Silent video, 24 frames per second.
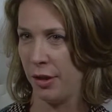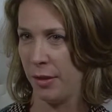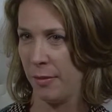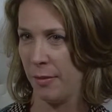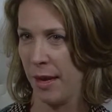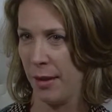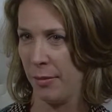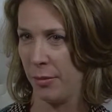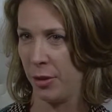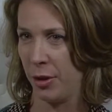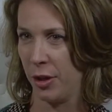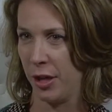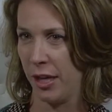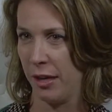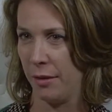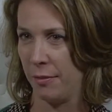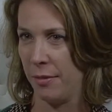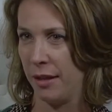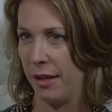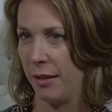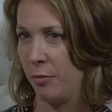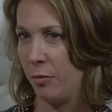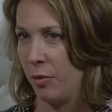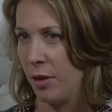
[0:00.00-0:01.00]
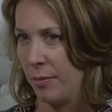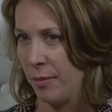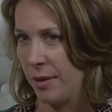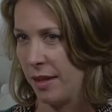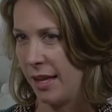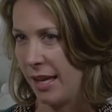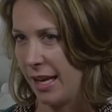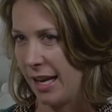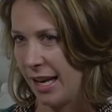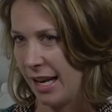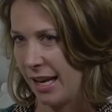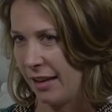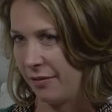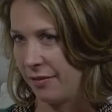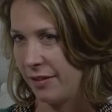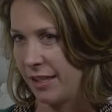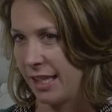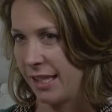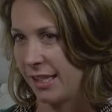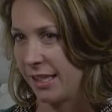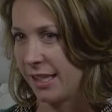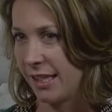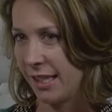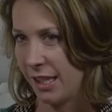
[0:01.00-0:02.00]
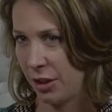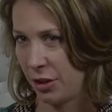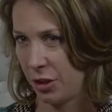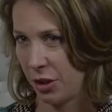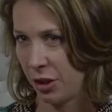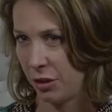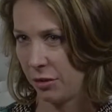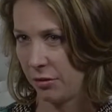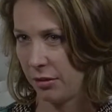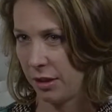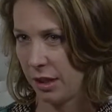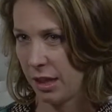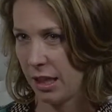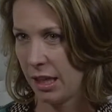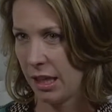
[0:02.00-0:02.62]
the mammogram in women that have dense tissue,